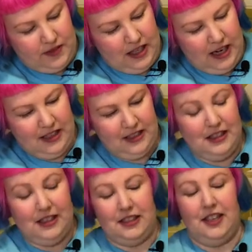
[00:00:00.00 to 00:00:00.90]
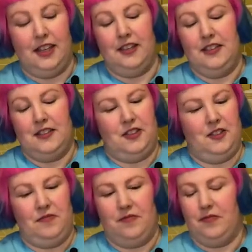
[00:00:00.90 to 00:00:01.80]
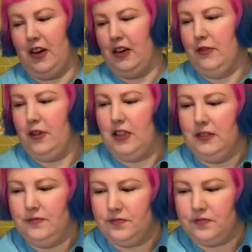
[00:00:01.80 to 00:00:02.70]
yeah, yeah, so very fun.